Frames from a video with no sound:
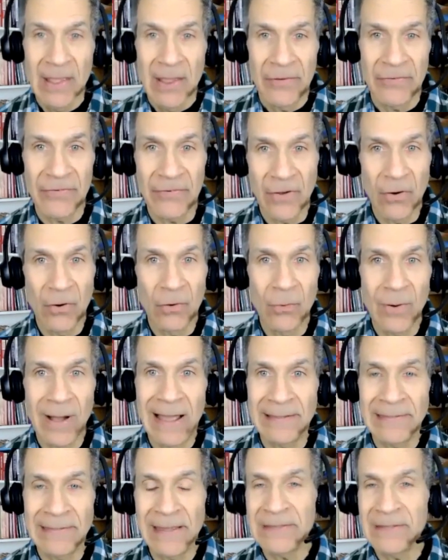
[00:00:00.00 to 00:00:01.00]
So
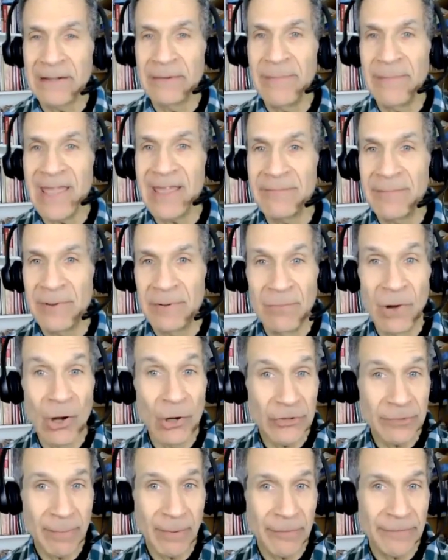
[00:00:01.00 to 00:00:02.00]
I think there may have been
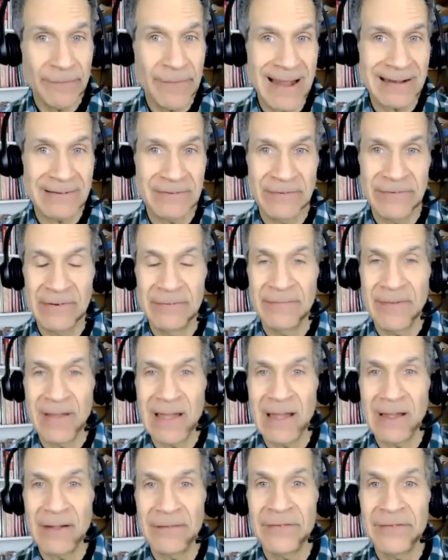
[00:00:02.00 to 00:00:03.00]
multiple factors
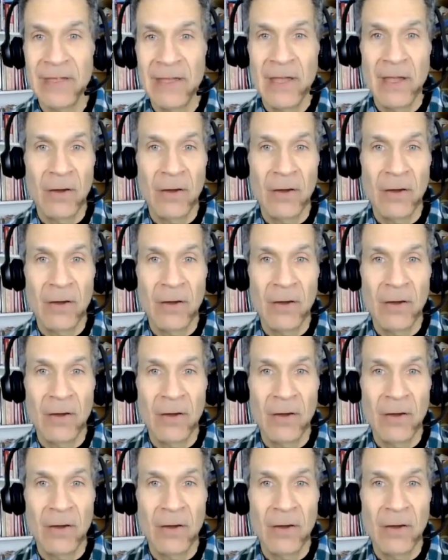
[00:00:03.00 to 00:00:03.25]
involved.